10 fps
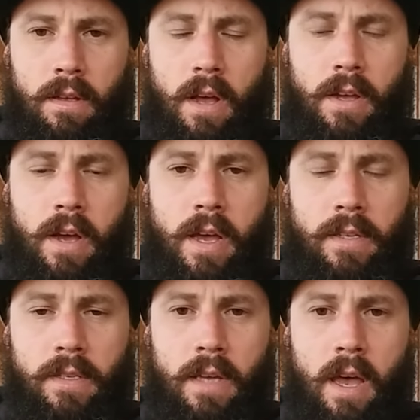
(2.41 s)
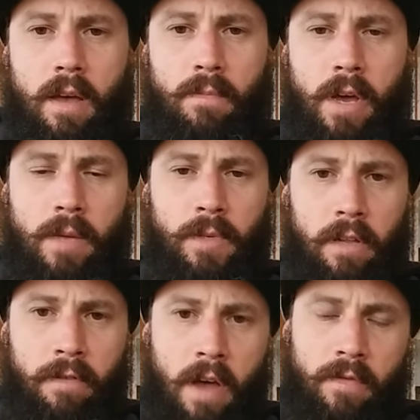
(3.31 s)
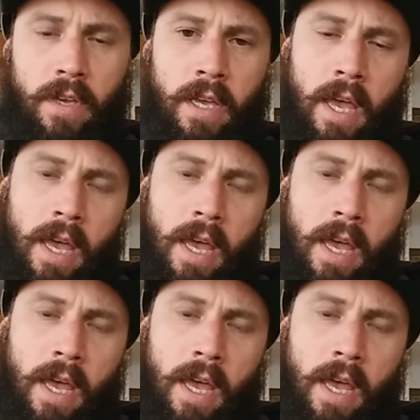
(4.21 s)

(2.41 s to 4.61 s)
Hi guys, my name's Cliff Harvey.